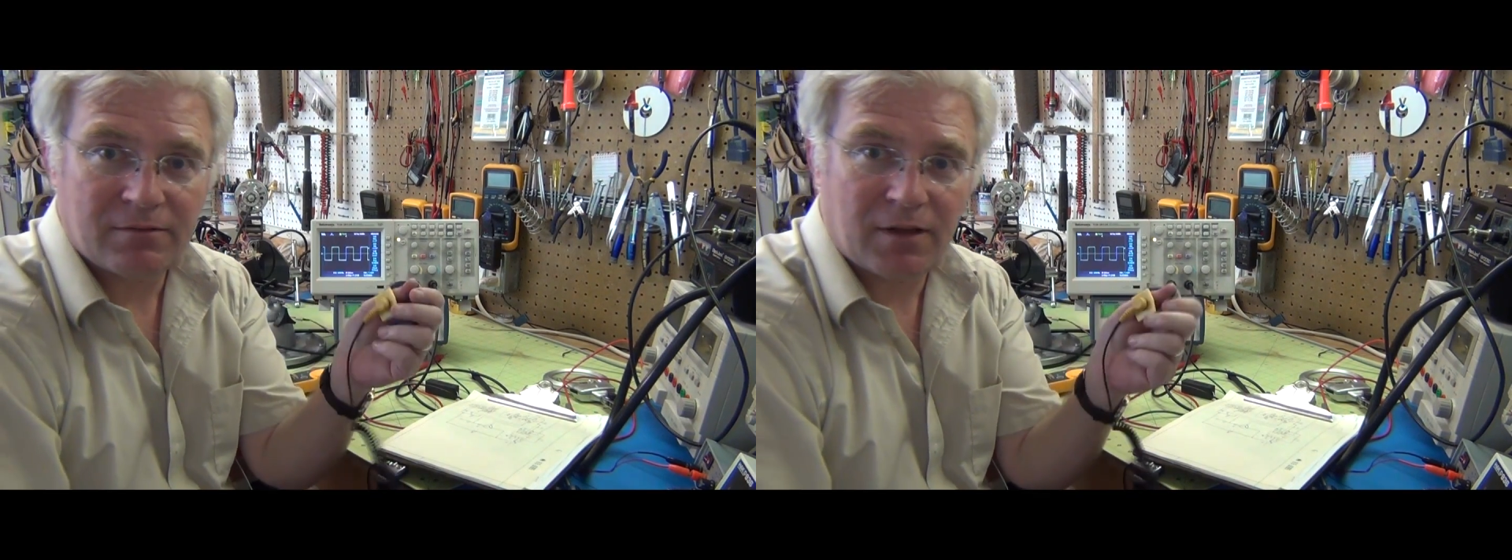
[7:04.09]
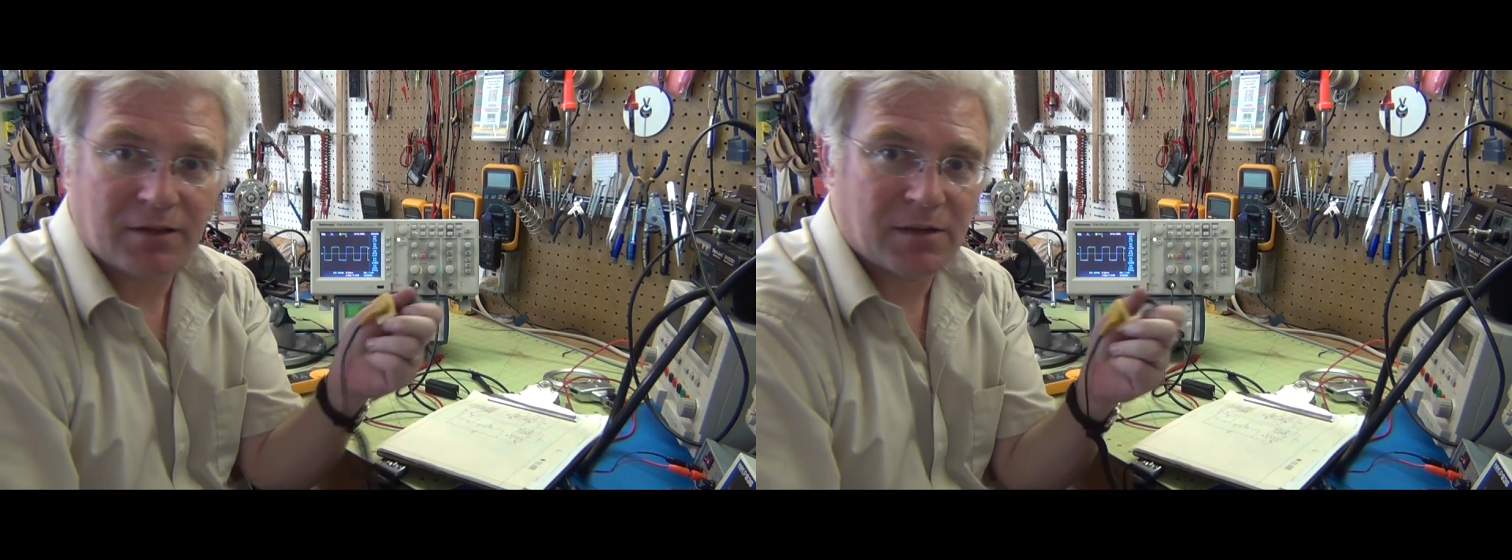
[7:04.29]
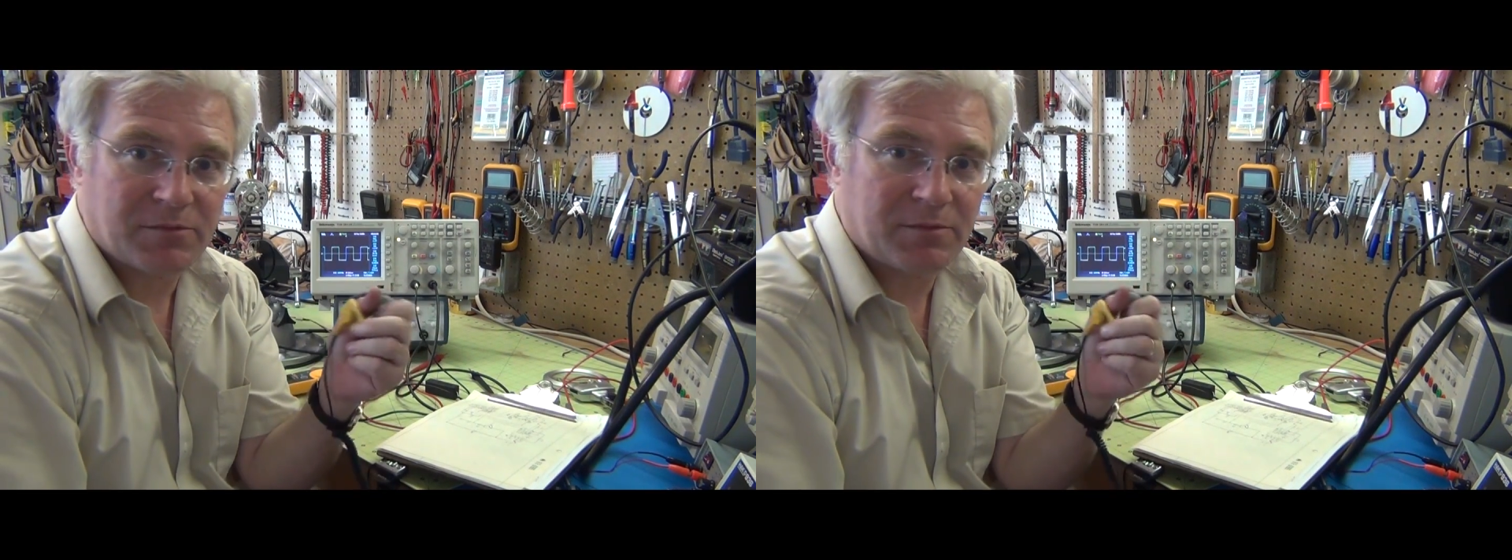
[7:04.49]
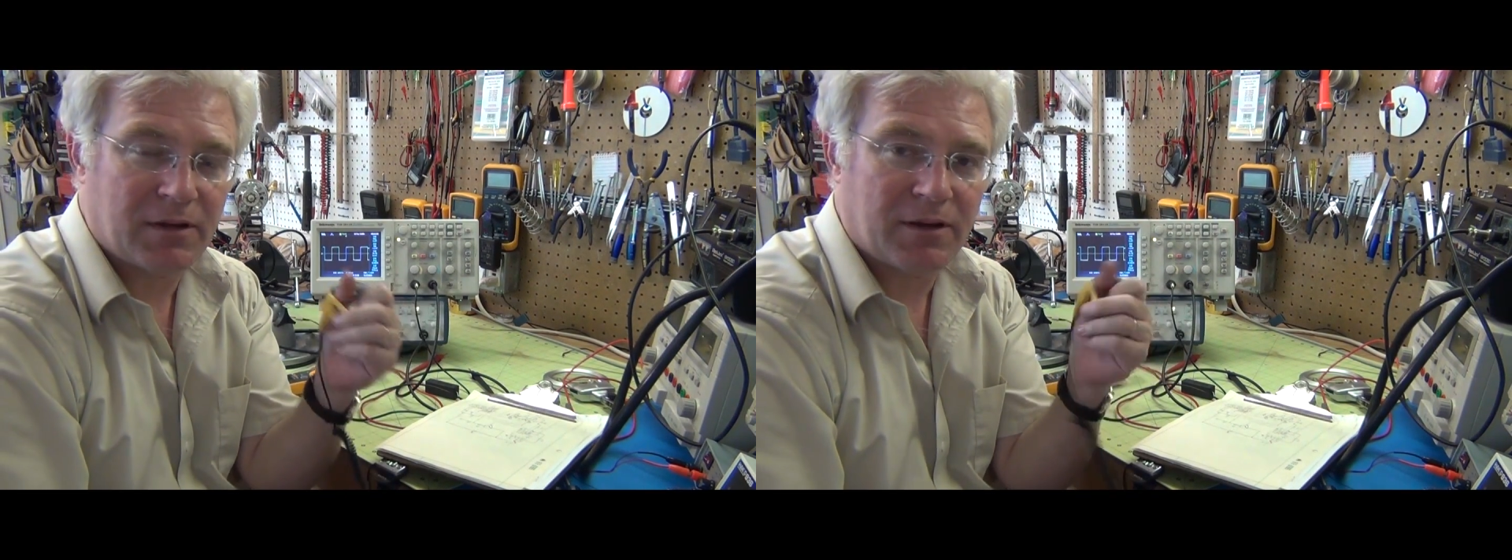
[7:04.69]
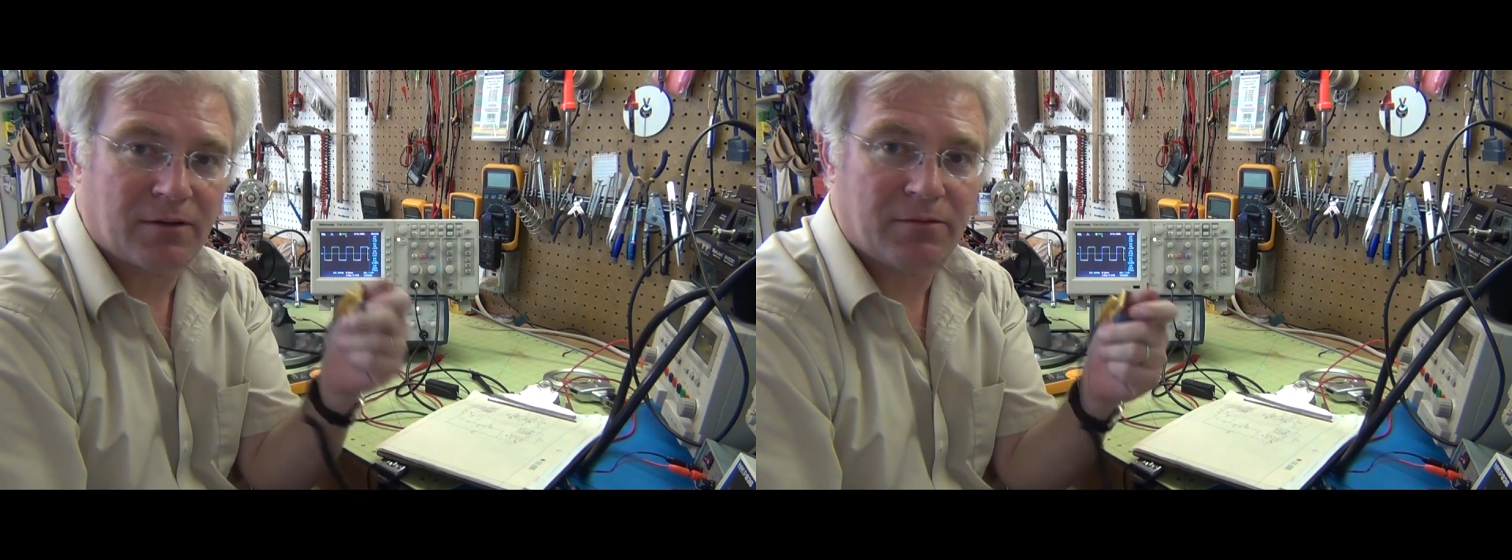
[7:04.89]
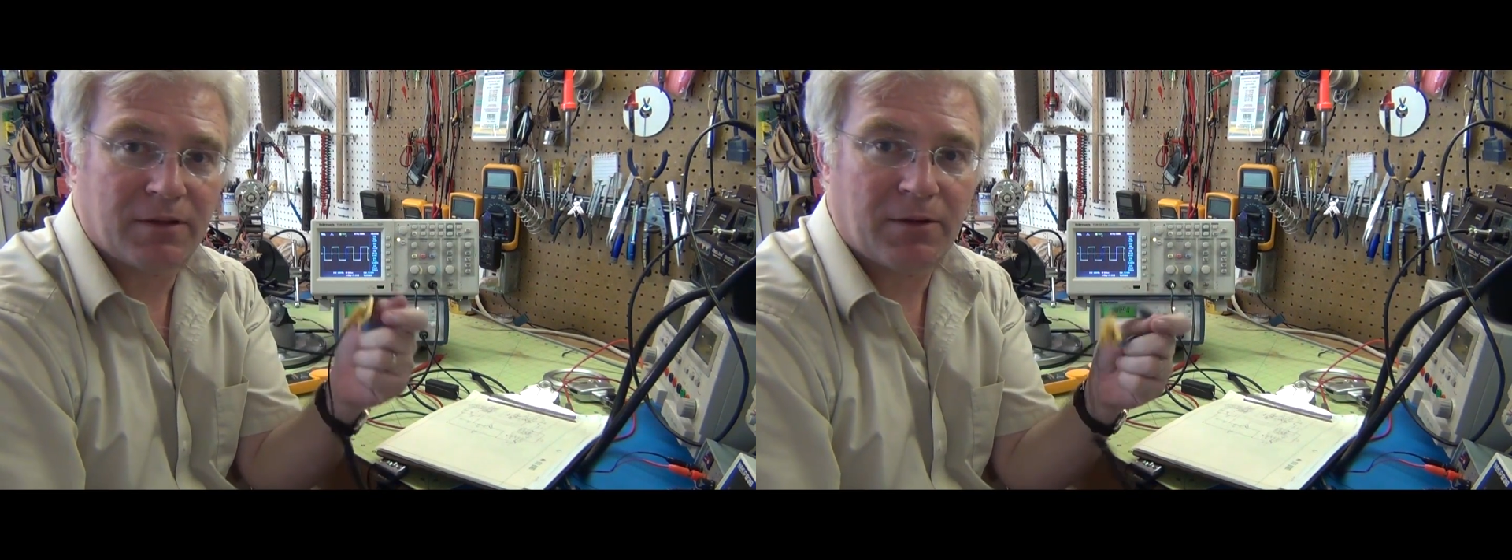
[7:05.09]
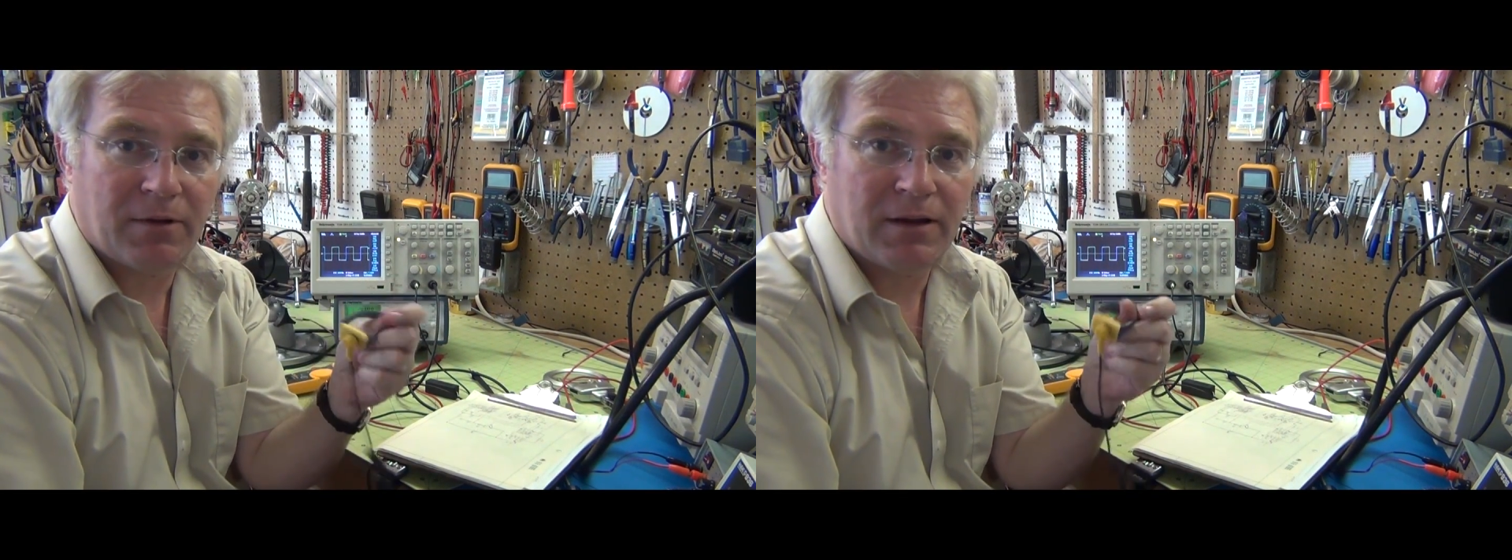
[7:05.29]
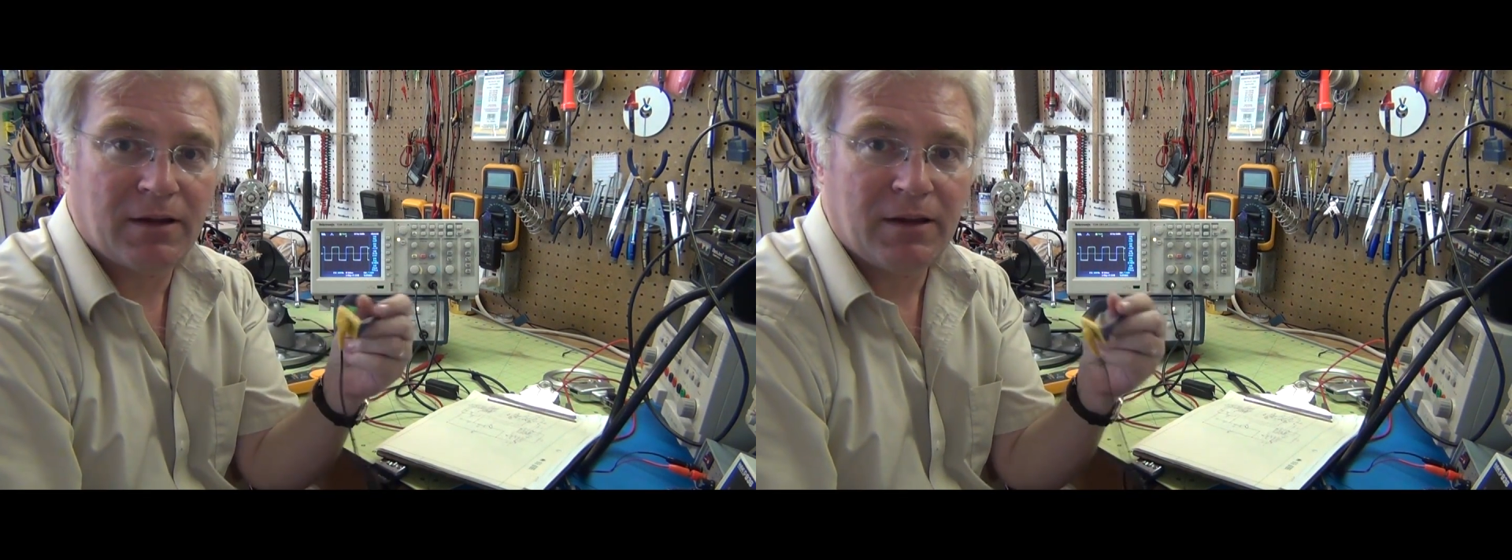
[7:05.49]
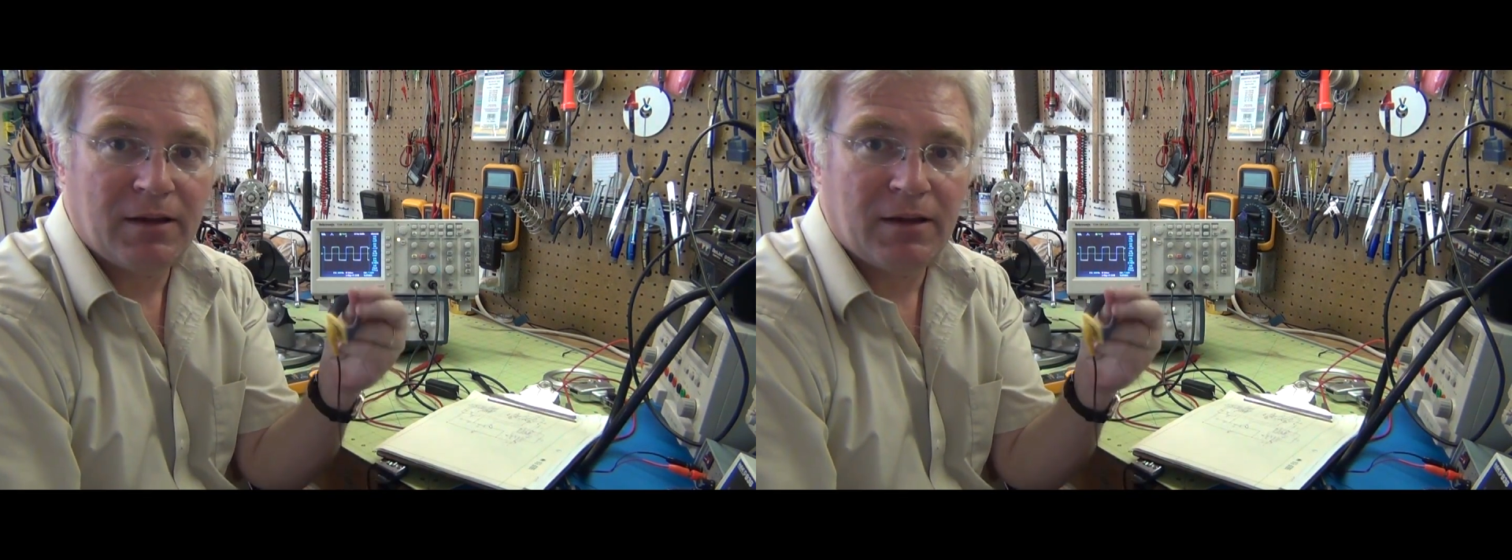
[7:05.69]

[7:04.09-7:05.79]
A lot of times I'm not careful that way.